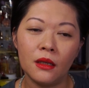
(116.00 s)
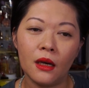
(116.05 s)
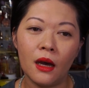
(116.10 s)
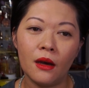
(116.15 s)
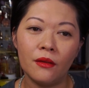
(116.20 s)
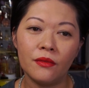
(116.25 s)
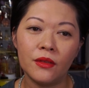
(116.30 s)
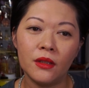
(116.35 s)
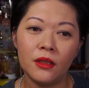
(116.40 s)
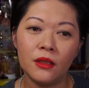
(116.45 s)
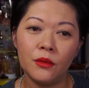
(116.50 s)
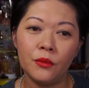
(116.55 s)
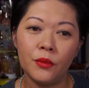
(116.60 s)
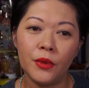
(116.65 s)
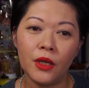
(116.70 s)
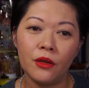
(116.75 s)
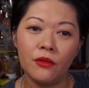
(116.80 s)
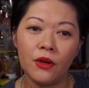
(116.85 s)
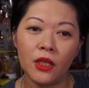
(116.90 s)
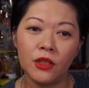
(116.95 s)
after
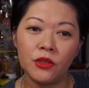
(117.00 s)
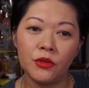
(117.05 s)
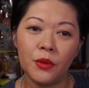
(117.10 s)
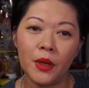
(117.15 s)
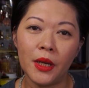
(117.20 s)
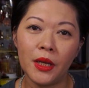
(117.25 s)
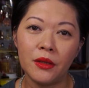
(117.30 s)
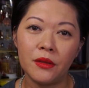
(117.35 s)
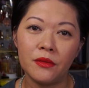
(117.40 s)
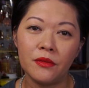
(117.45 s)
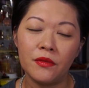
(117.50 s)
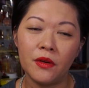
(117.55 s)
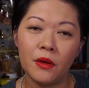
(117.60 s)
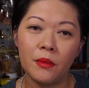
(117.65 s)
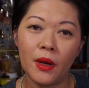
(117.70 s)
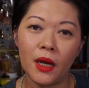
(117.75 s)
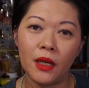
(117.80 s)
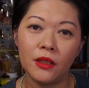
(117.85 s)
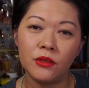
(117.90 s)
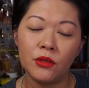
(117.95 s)
we graduate
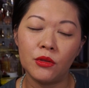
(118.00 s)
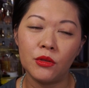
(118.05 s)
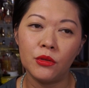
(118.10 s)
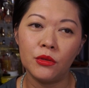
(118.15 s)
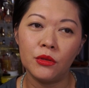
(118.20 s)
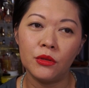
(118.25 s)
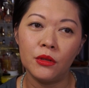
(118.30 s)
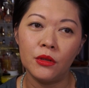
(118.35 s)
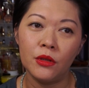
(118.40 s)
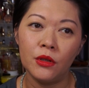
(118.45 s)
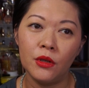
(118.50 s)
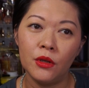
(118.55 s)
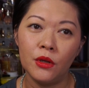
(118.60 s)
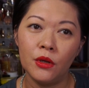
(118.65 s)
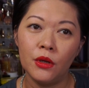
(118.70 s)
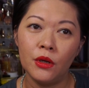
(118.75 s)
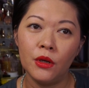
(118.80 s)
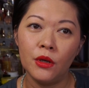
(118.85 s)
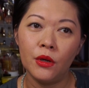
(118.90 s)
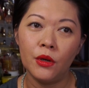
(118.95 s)
from high school,
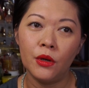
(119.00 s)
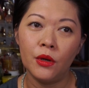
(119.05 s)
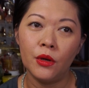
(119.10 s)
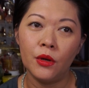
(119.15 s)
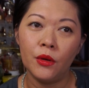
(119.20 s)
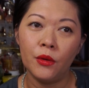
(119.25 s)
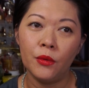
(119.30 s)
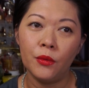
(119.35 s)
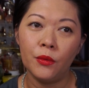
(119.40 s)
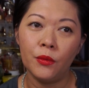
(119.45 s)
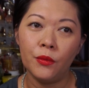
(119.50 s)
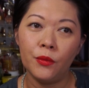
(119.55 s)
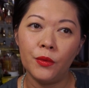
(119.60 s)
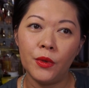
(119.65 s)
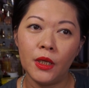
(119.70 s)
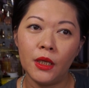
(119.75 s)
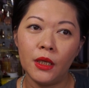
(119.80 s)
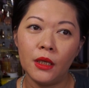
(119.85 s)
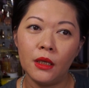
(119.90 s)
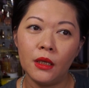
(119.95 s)

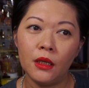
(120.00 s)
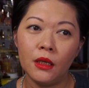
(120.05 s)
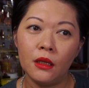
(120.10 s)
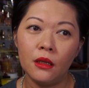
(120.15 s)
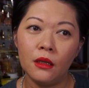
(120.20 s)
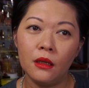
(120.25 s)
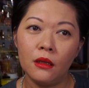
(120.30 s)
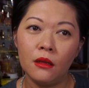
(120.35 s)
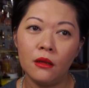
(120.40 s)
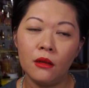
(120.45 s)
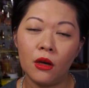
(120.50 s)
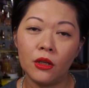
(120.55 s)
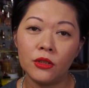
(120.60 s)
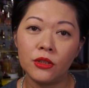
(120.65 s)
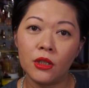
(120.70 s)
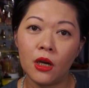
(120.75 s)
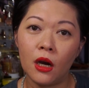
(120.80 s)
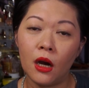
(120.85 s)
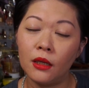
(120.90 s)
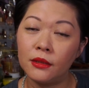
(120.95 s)
we
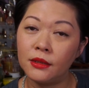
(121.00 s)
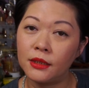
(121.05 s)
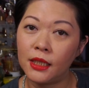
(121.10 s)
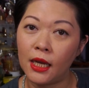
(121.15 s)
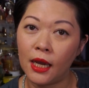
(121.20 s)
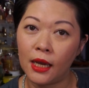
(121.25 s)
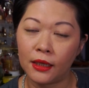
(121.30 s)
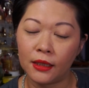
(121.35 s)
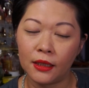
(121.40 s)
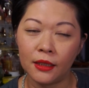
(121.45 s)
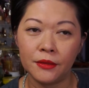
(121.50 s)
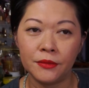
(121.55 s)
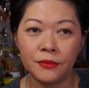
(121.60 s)
lost contact